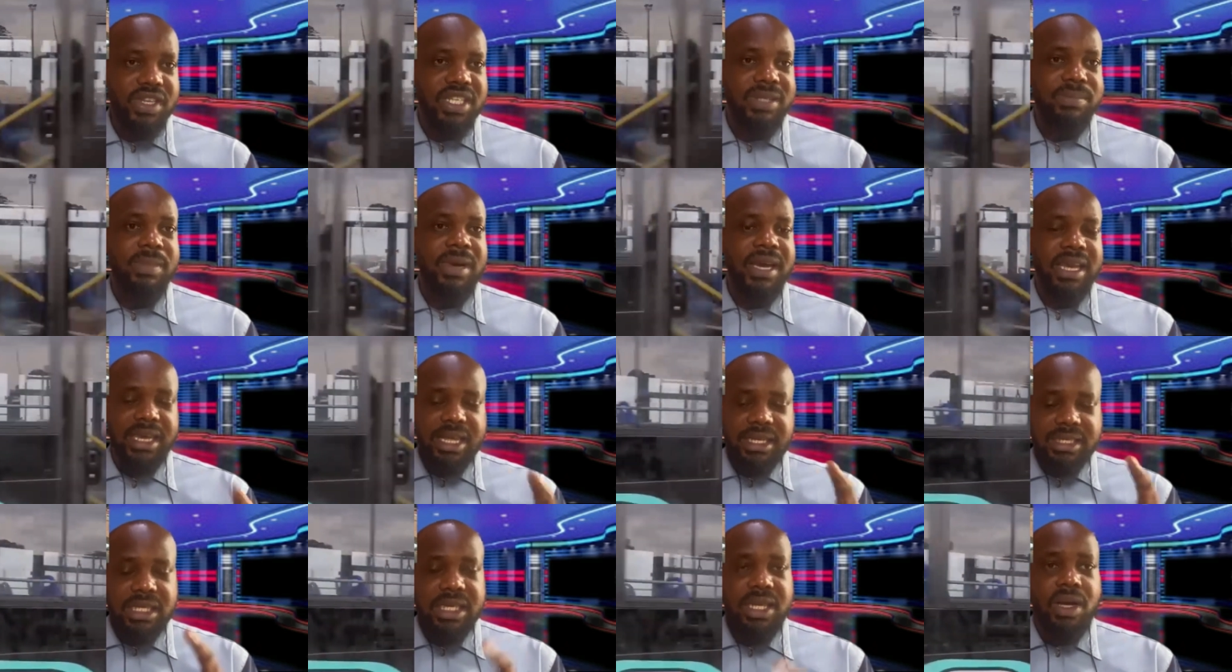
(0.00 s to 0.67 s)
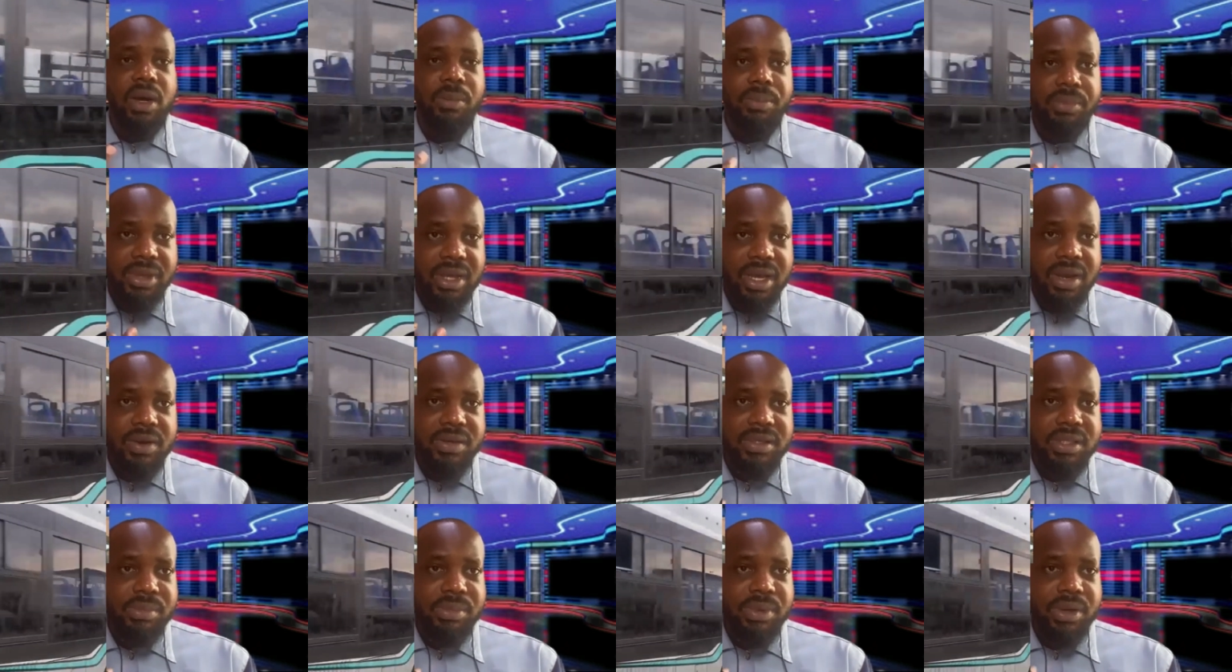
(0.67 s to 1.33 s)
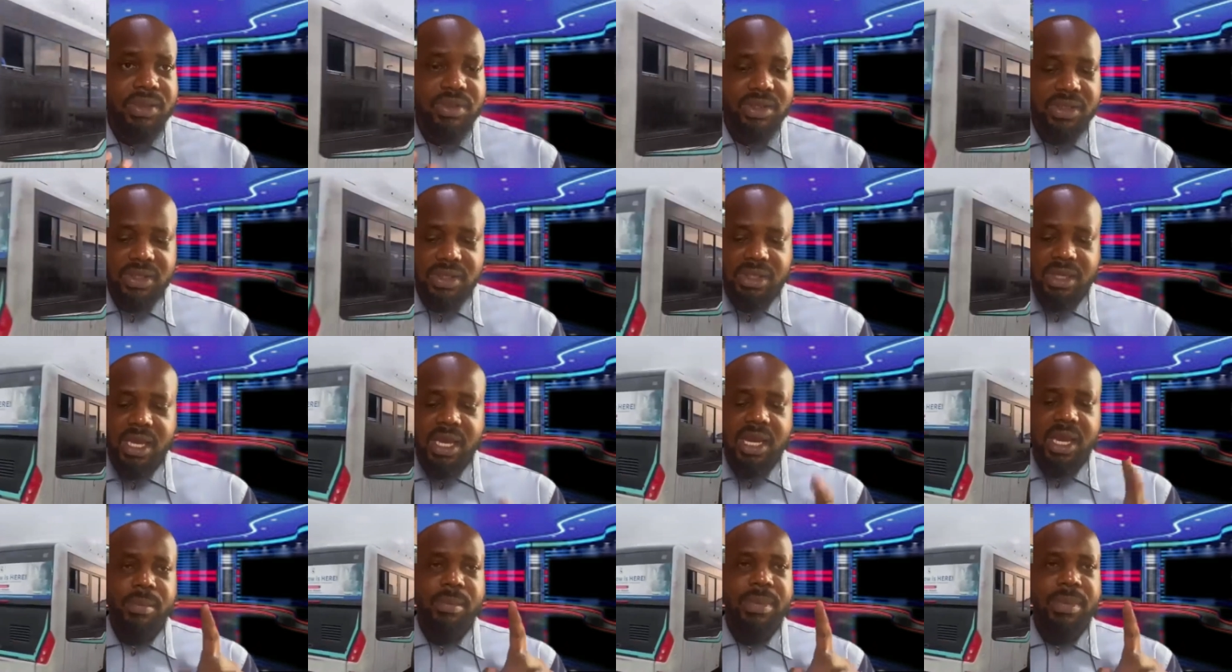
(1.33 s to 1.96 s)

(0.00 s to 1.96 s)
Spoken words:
this by getting our BRT buses,